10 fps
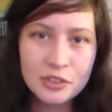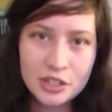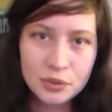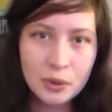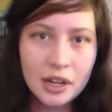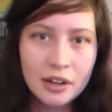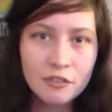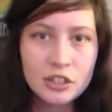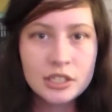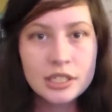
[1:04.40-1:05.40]
with this
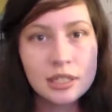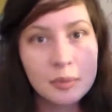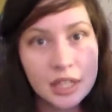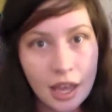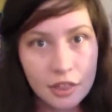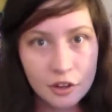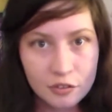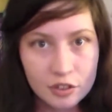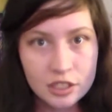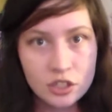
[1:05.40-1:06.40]
one versus some of the
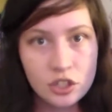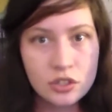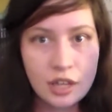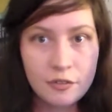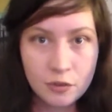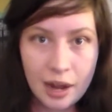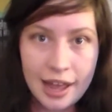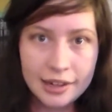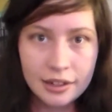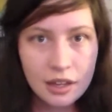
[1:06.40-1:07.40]
other first issues I've
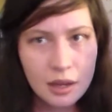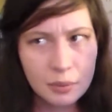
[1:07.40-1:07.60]
read,